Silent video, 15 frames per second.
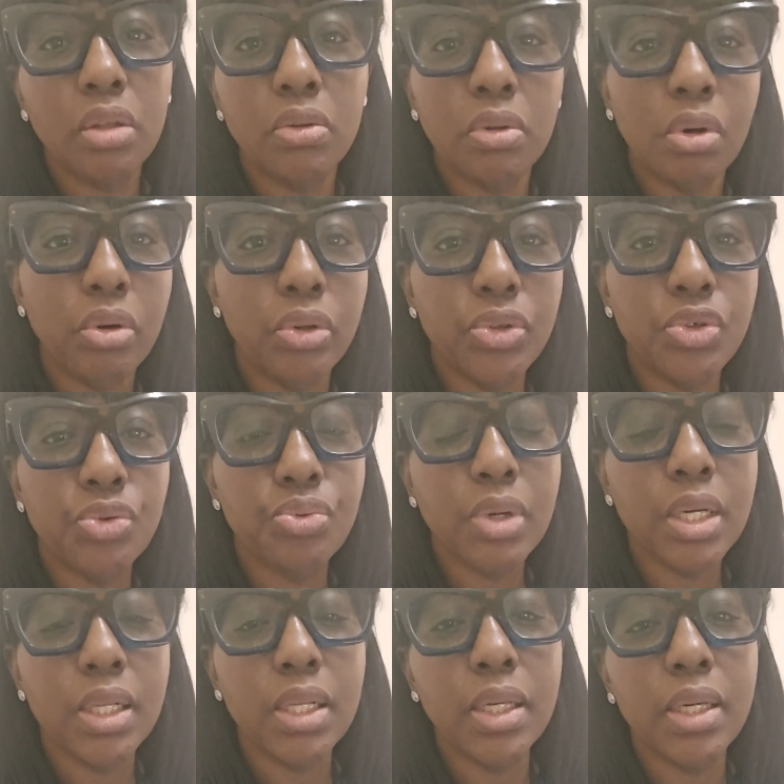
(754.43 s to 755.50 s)
don't
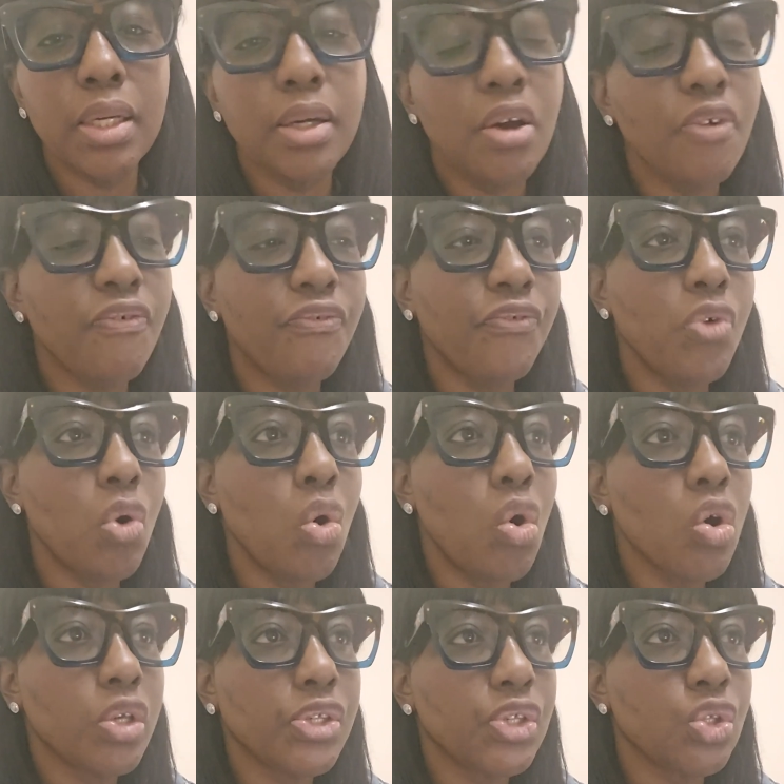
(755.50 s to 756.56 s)
really
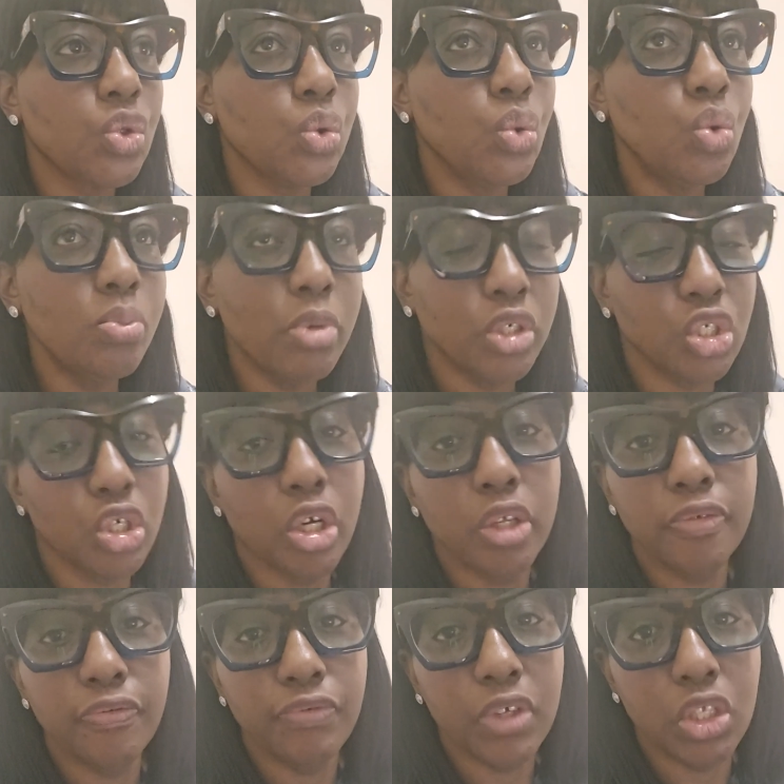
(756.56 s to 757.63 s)
focus too much
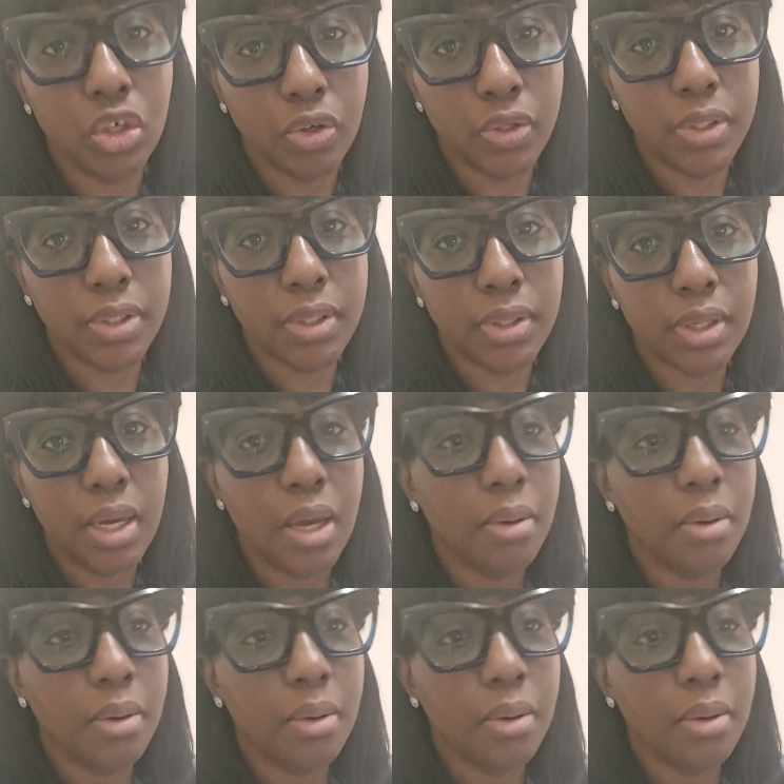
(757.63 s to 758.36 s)
on videos,